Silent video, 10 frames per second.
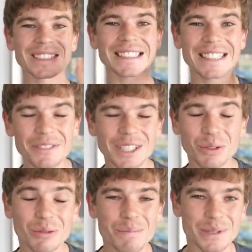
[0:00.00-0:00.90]

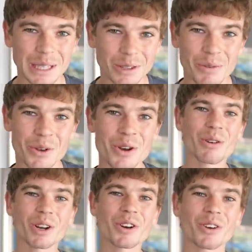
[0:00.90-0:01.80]
73% of you
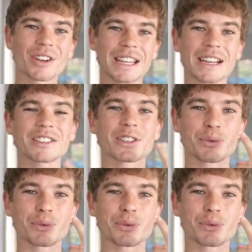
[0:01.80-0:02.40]
who are not yet